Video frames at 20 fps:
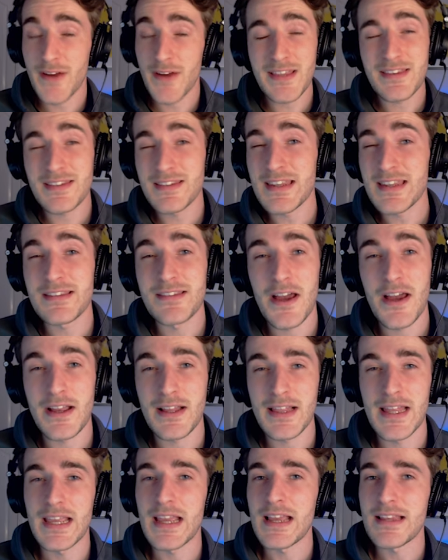Fantasy
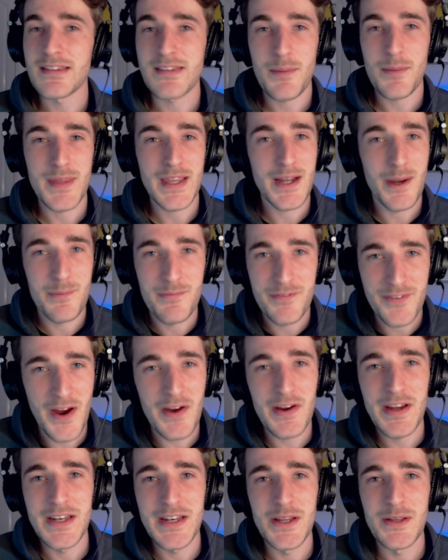cycling is something I'm
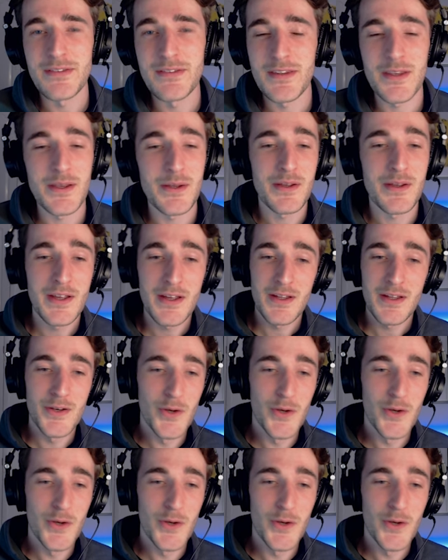very new to.